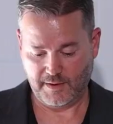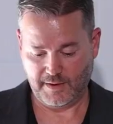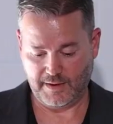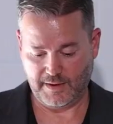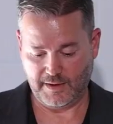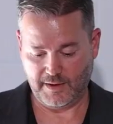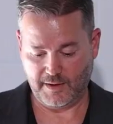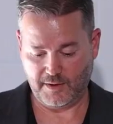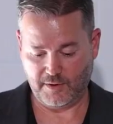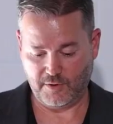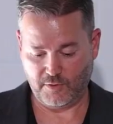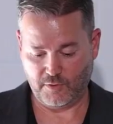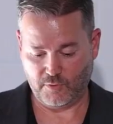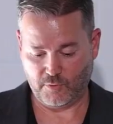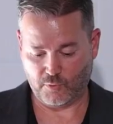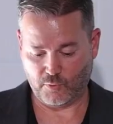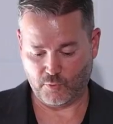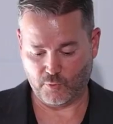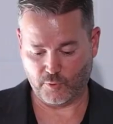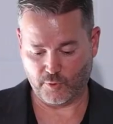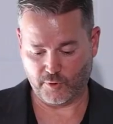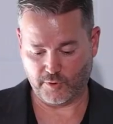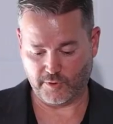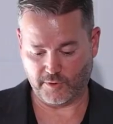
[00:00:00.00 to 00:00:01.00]
in
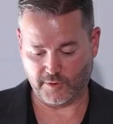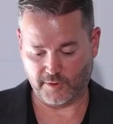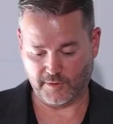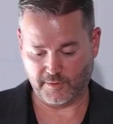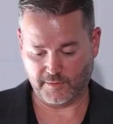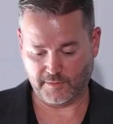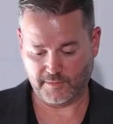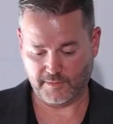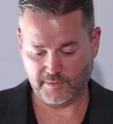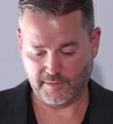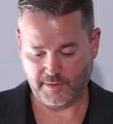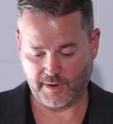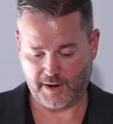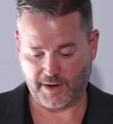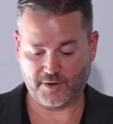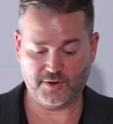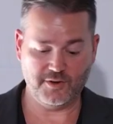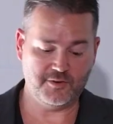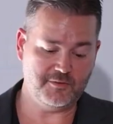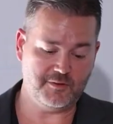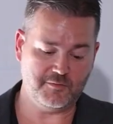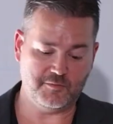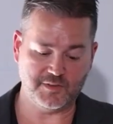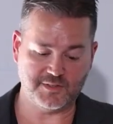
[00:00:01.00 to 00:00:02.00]
order. I
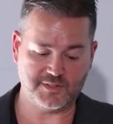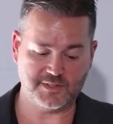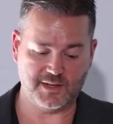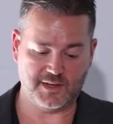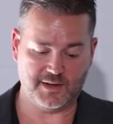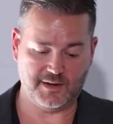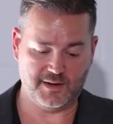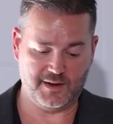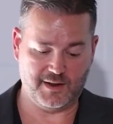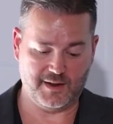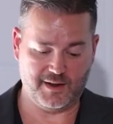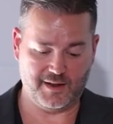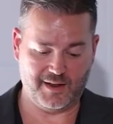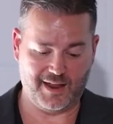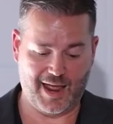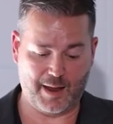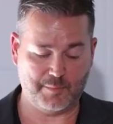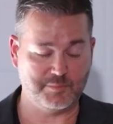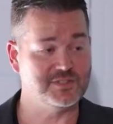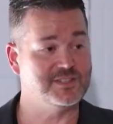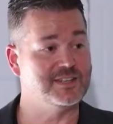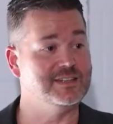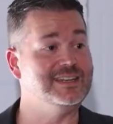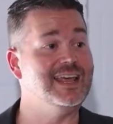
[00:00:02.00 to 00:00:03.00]
could have even said uh,
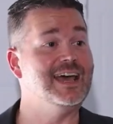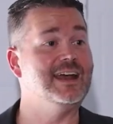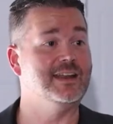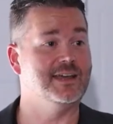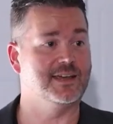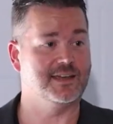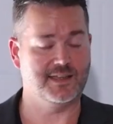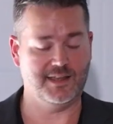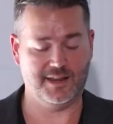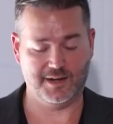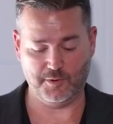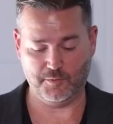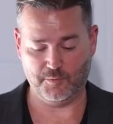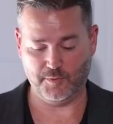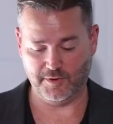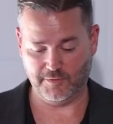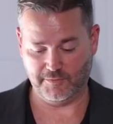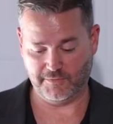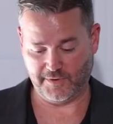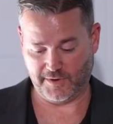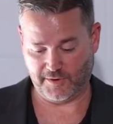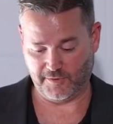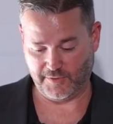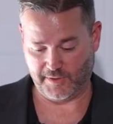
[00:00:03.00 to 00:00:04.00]
absidetic, and it would
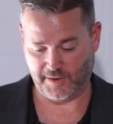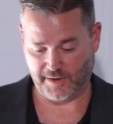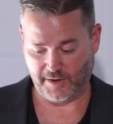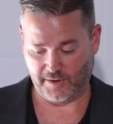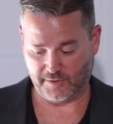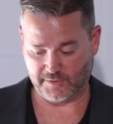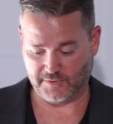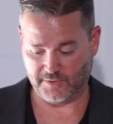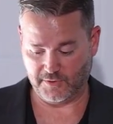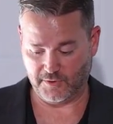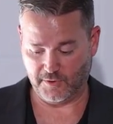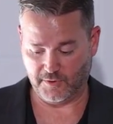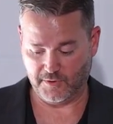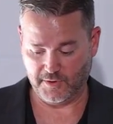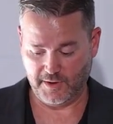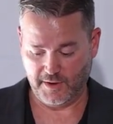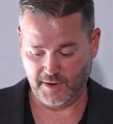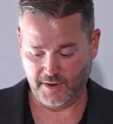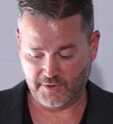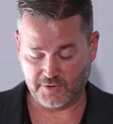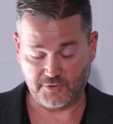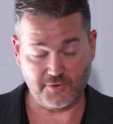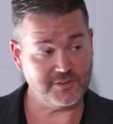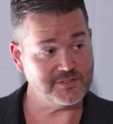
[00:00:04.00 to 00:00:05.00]
have figured that out too.
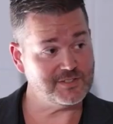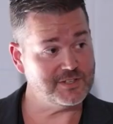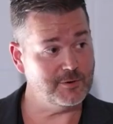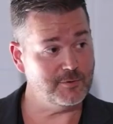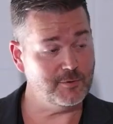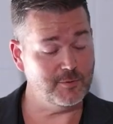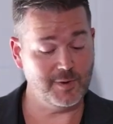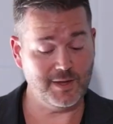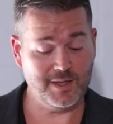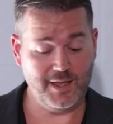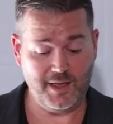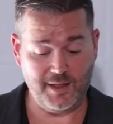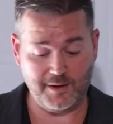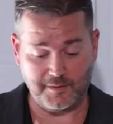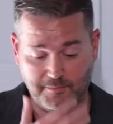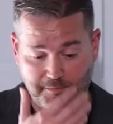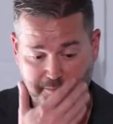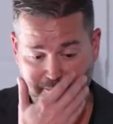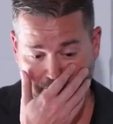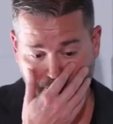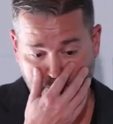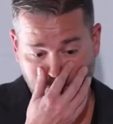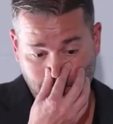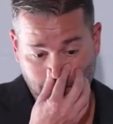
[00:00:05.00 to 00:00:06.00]
So let's see what we
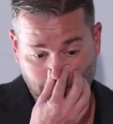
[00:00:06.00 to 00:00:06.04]
get.